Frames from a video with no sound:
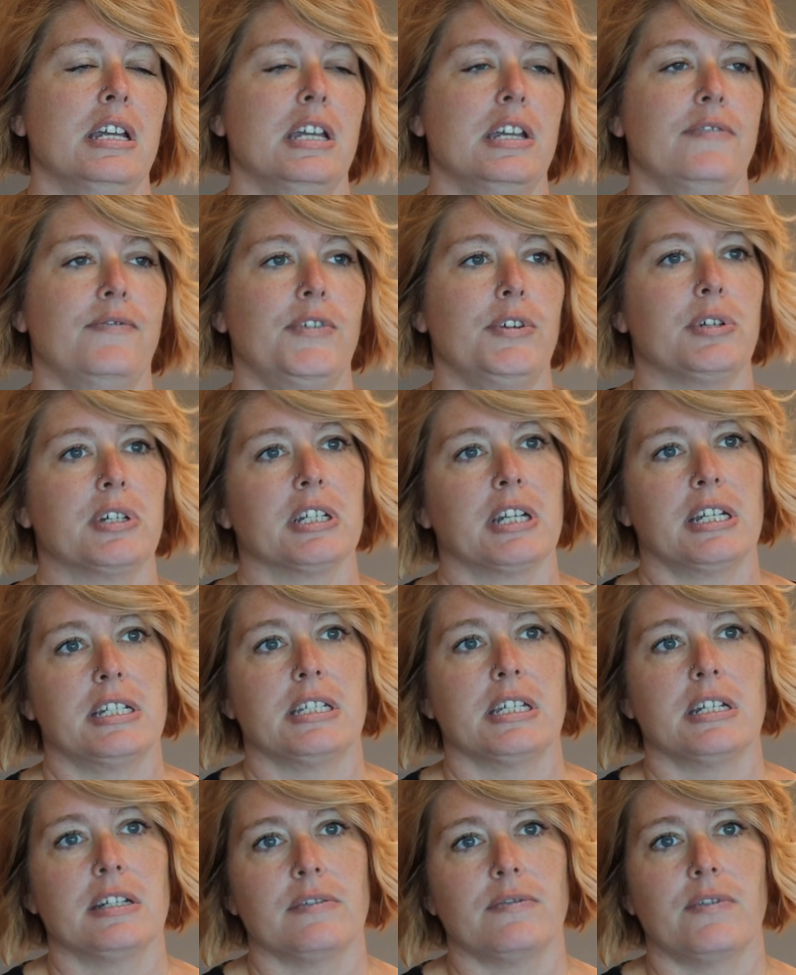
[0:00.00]
If you can
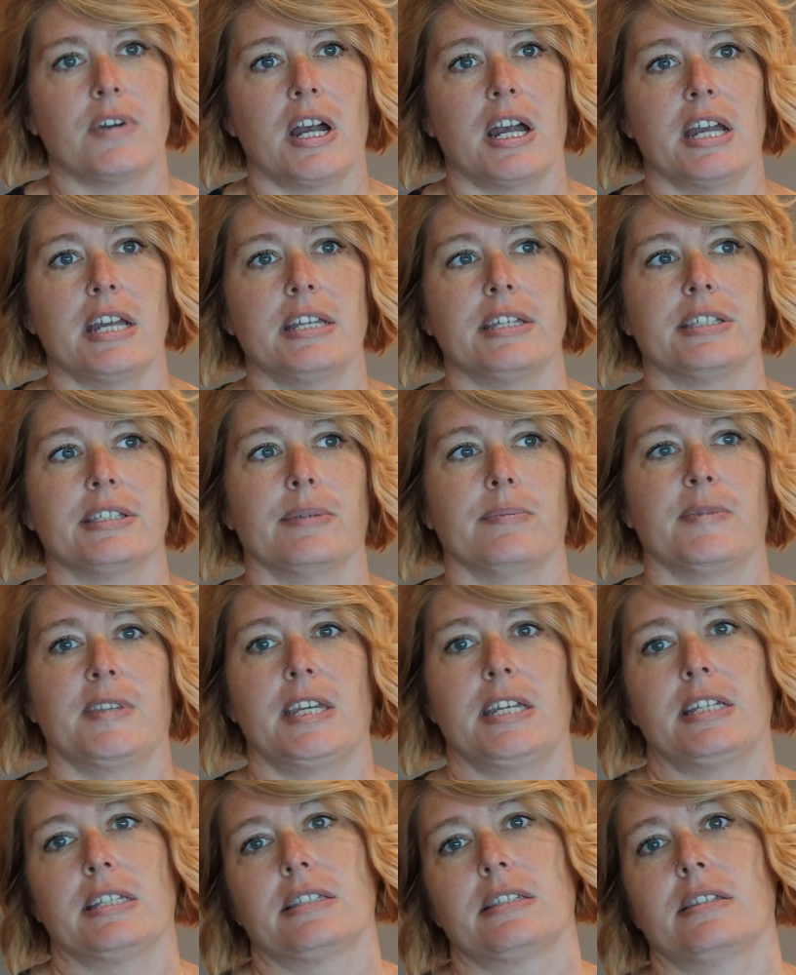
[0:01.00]
identify some
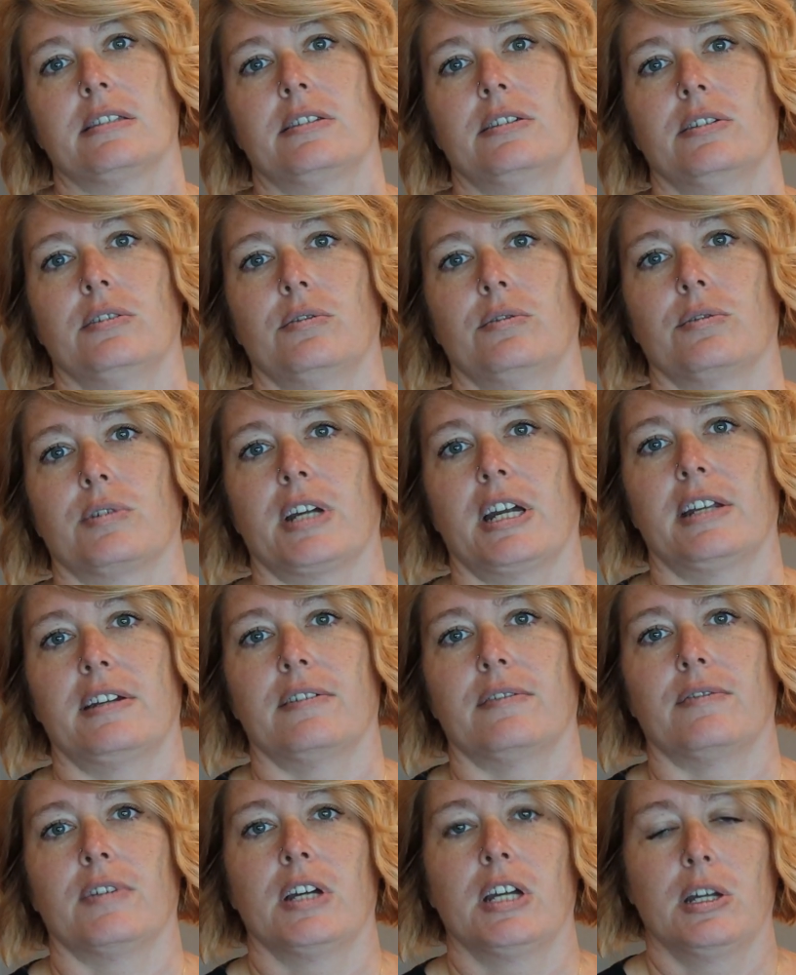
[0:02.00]
things to kind
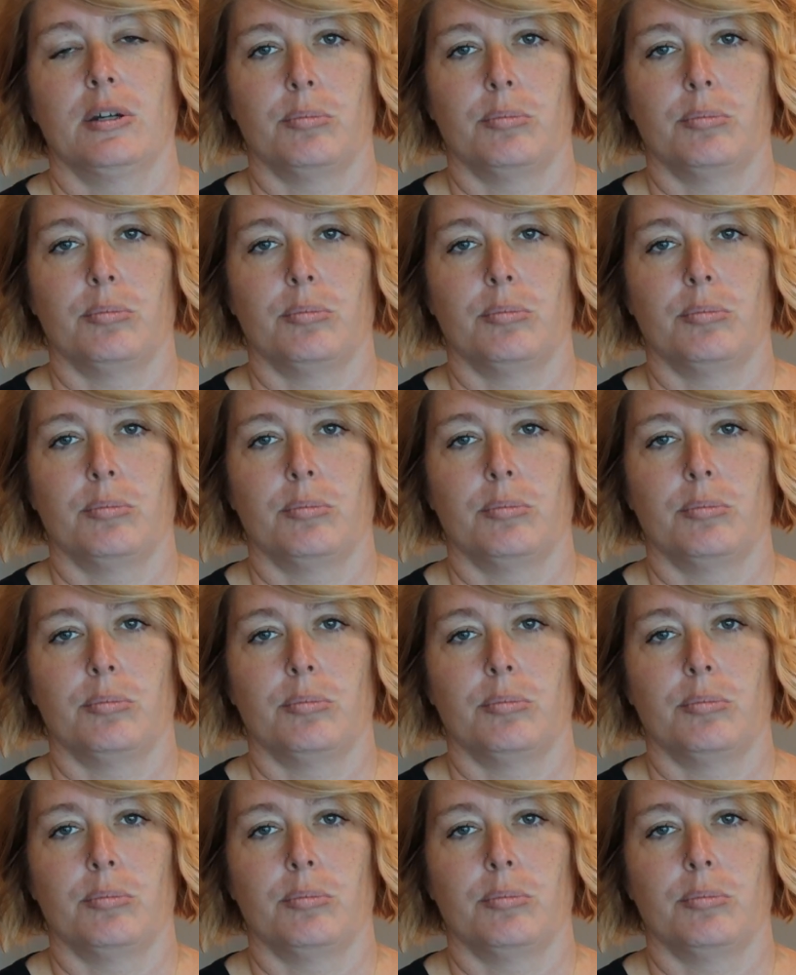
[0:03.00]
of